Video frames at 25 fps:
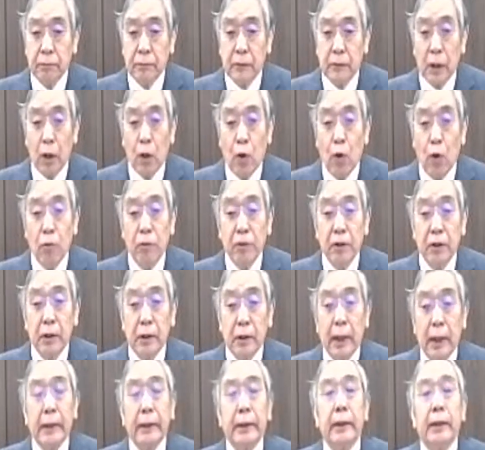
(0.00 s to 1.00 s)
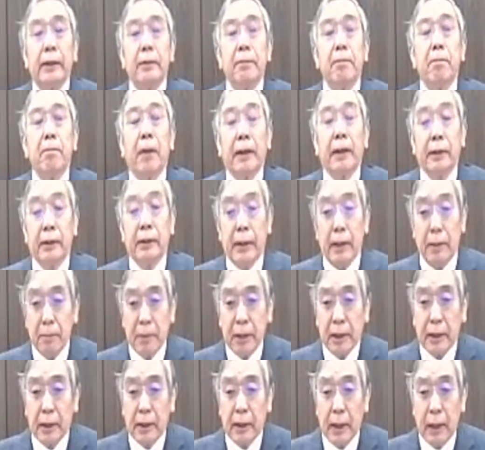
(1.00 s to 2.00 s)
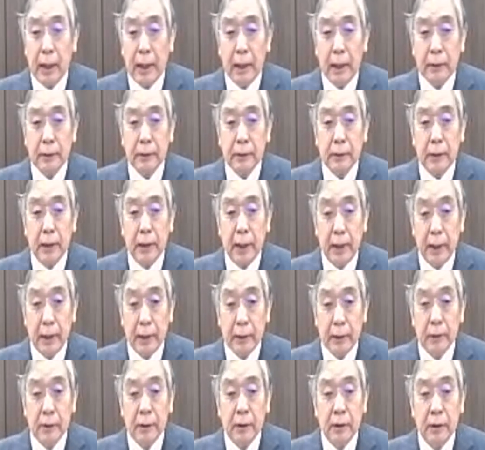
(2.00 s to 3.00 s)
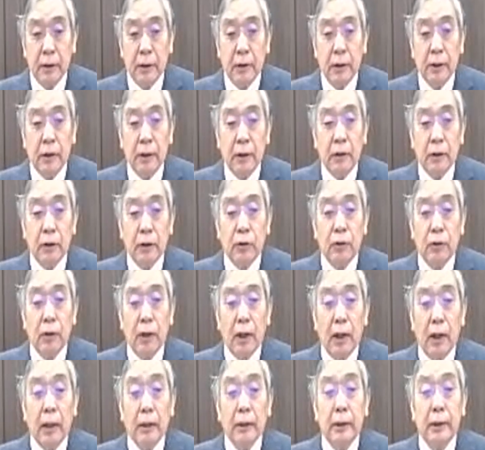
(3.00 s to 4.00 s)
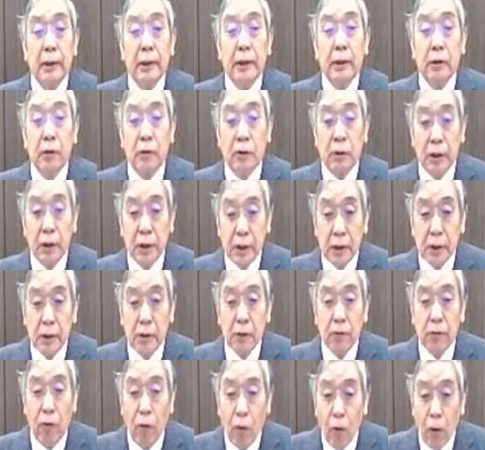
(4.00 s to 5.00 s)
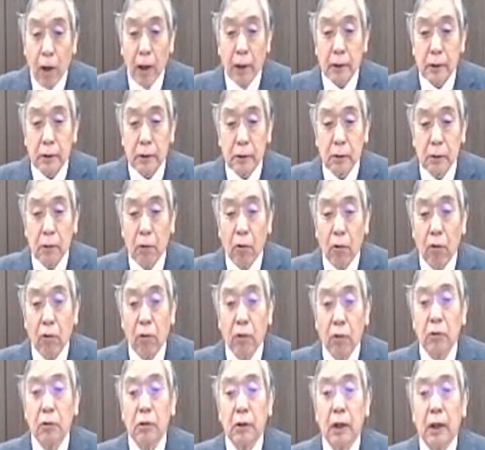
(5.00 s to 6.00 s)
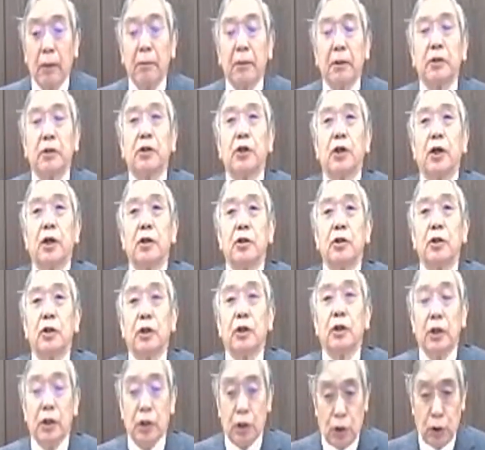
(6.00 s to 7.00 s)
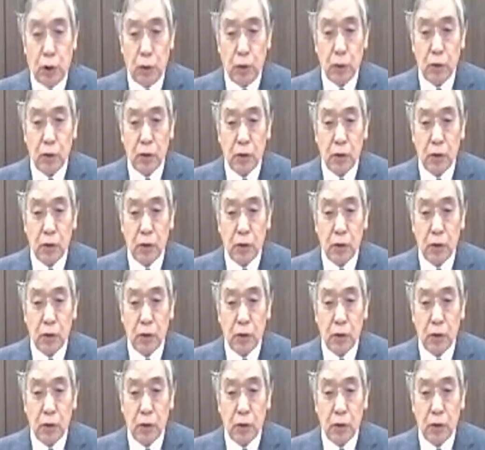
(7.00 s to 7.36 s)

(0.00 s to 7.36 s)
The COVID-19 pandemic has led to an increased focus on climate change issues.